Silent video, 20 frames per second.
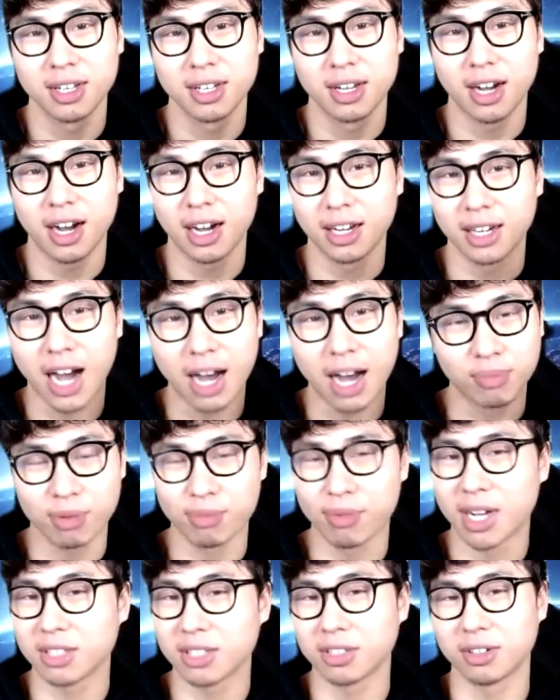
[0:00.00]
on
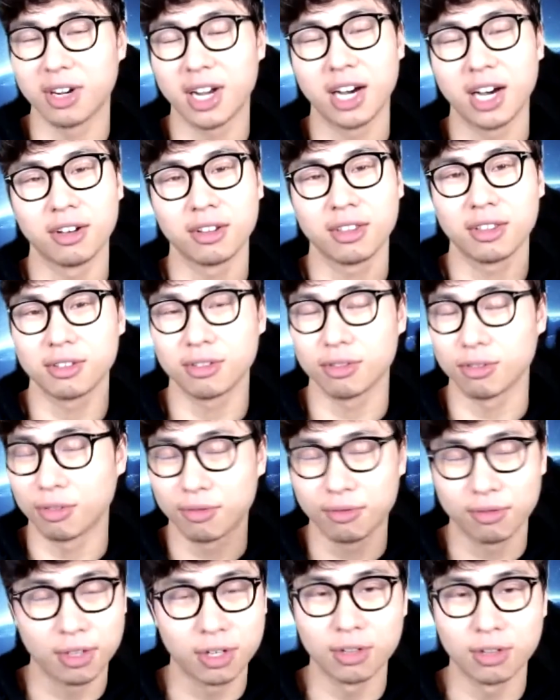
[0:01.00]
optimizing your health through
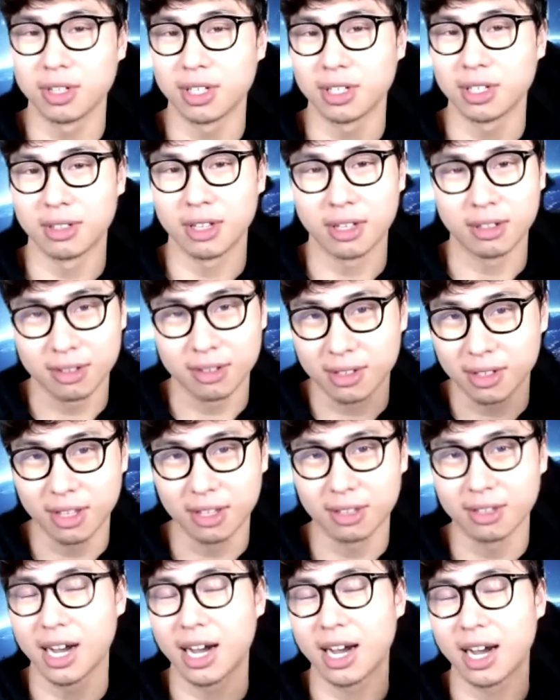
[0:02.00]
food and
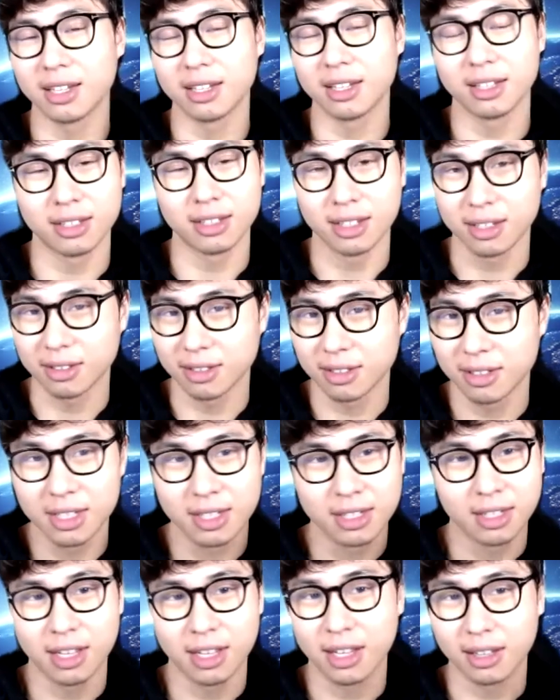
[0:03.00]
diet
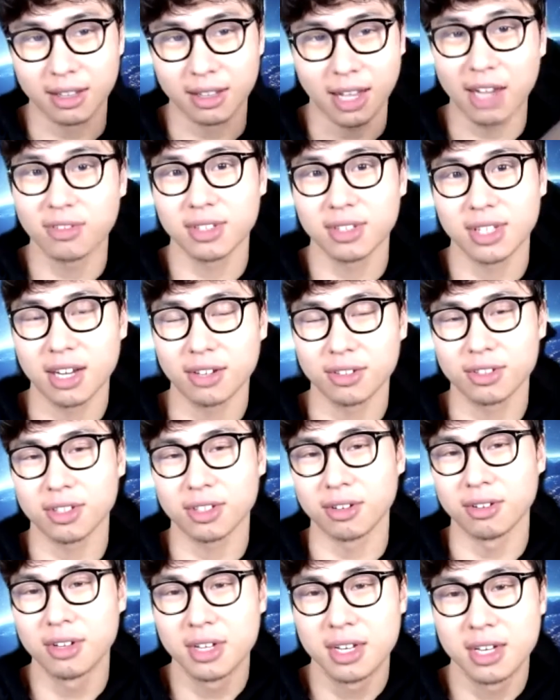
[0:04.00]
and lifestyle.
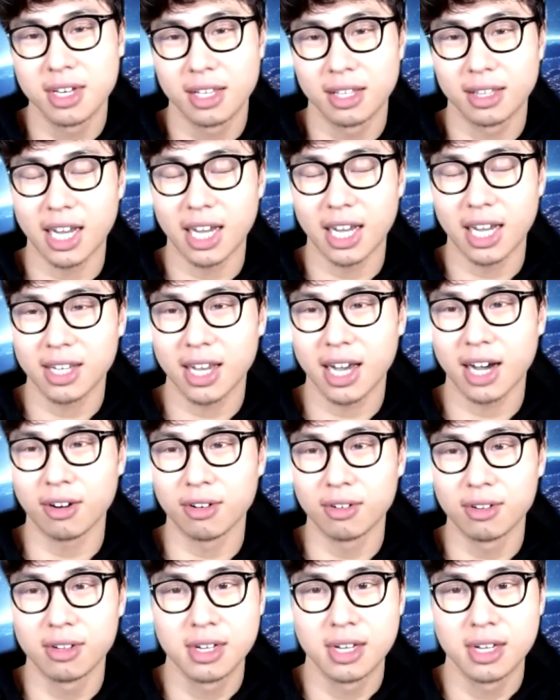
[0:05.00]
So that's
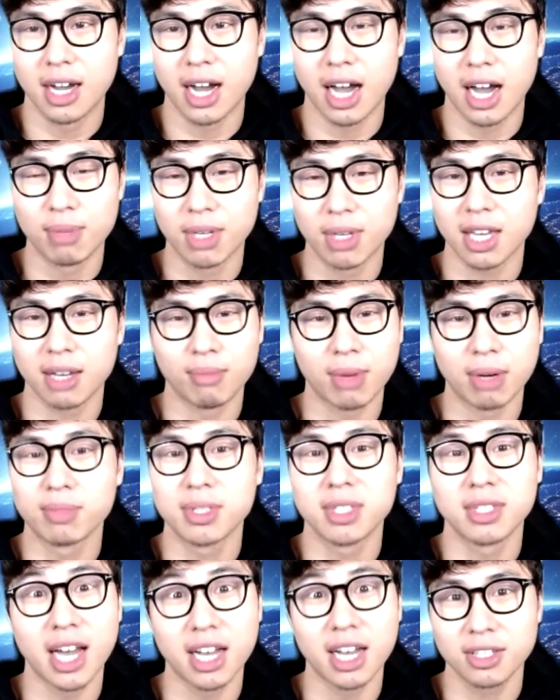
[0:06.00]
how I became
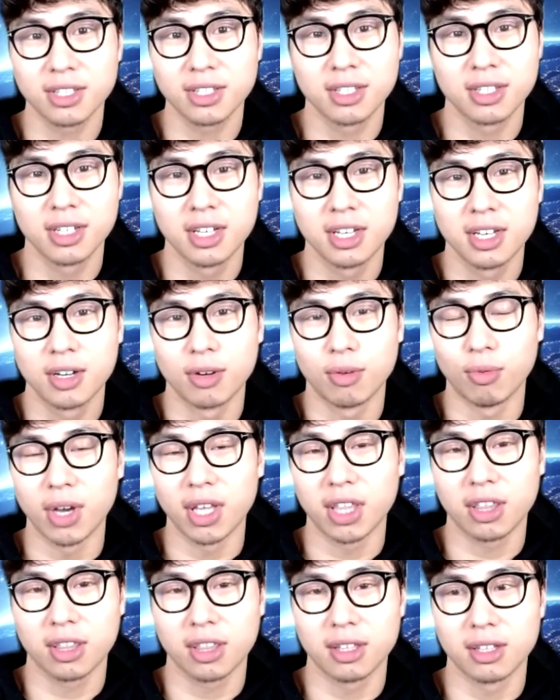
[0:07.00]
obsessed
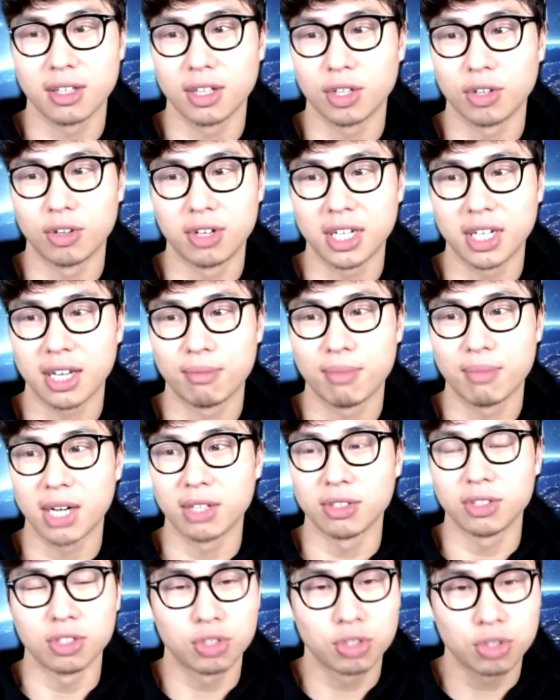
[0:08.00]
with learning
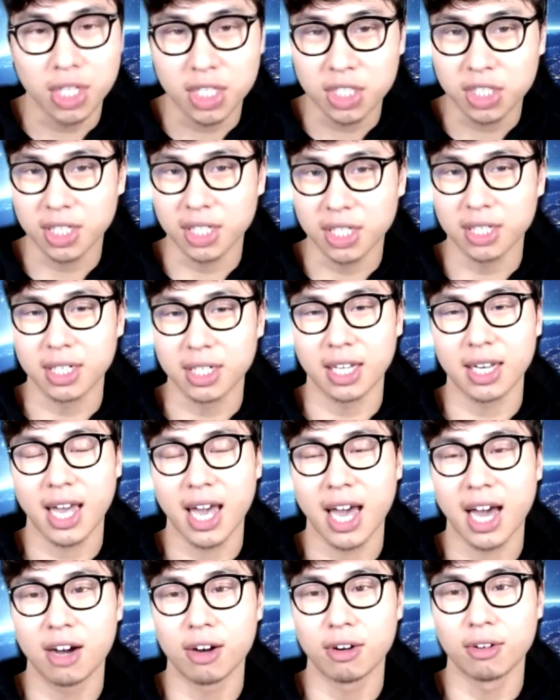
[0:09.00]
about nutrition and
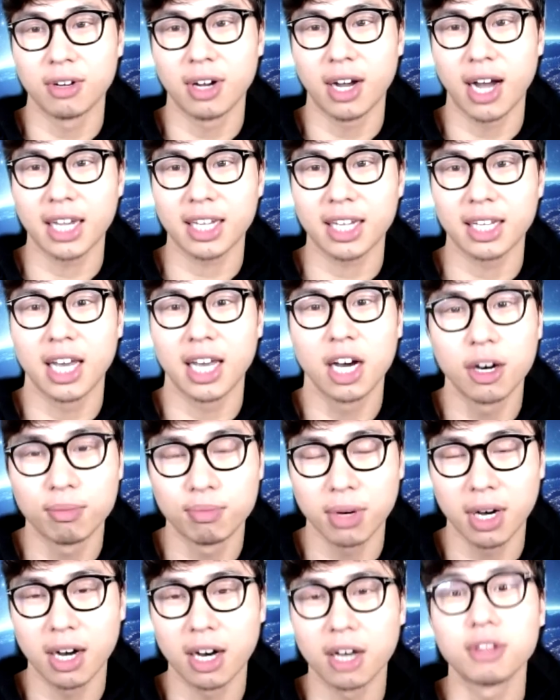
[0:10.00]
how I can
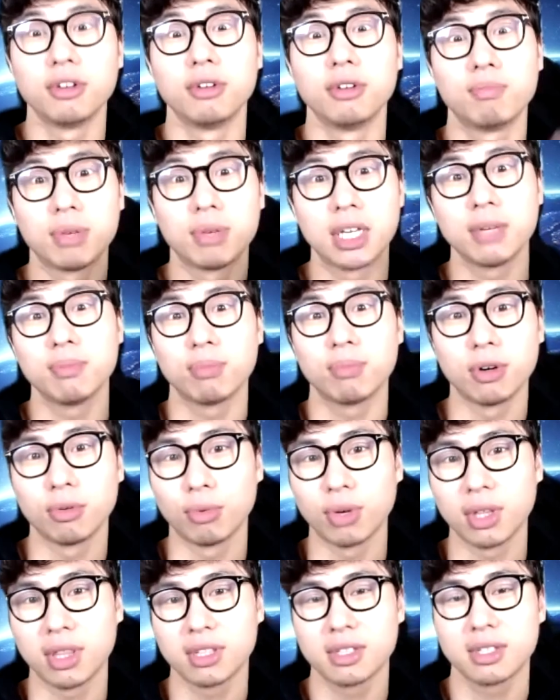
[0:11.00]
help other people
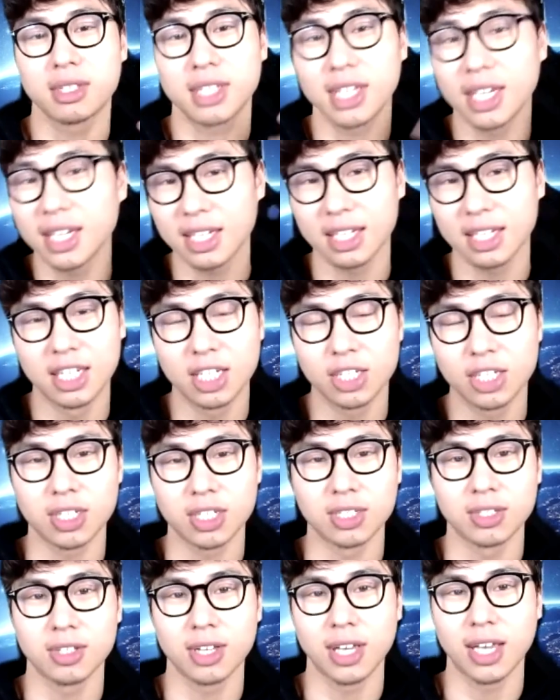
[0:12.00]
with skin
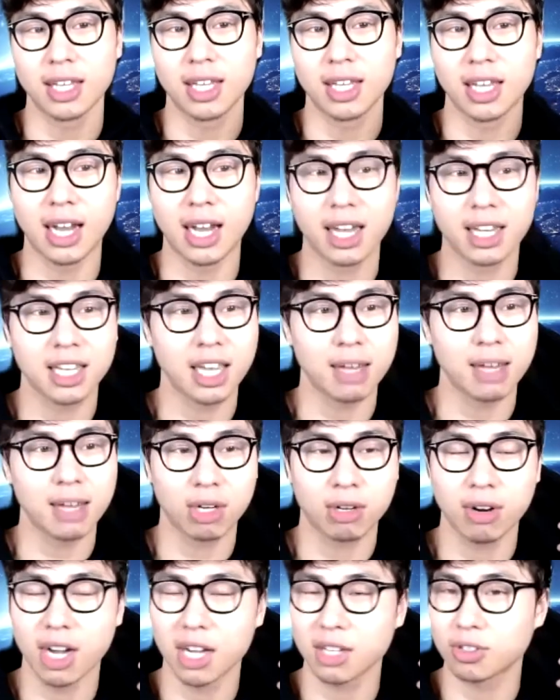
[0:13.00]
conditions. And then I came
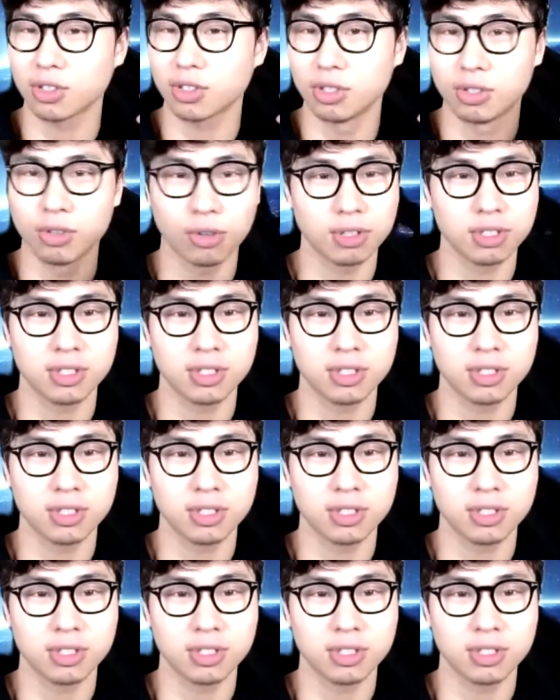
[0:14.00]
across your